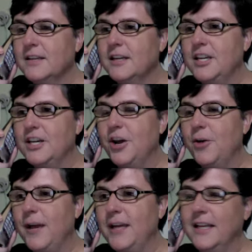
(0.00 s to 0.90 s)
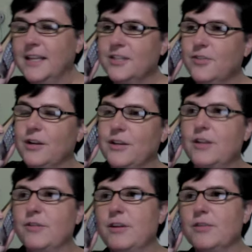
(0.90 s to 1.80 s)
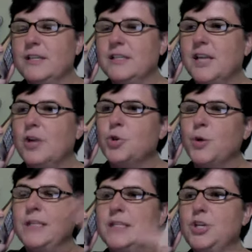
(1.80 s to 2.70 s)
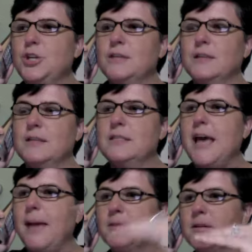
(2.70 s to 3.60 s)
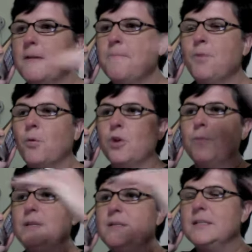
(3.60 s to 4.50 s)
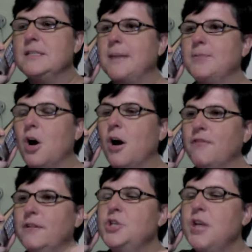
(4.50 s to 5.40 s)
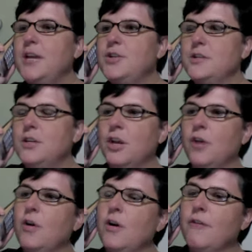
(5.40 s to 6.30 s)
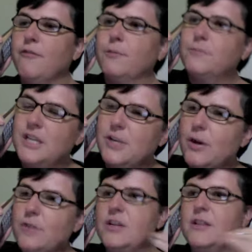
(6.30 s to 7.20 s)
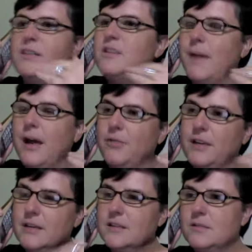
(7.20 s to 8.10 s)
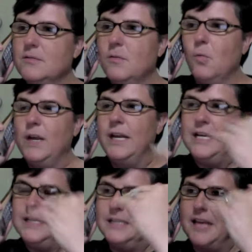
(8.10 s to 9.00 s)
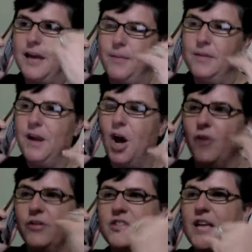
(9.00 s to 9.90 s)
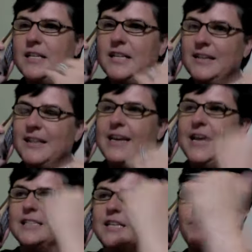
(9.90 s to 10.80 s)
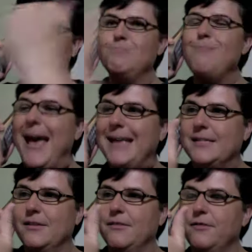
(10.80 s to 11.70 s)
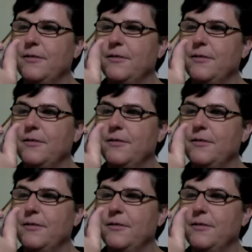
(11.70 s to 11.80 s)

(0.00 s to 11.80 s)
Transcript: And, you know, and so there's these subtle transitions and steps where your business steps often changes, and, you know, from 0 to this amount is one easy step, and then all of a sudden to get to that next step, it's massive.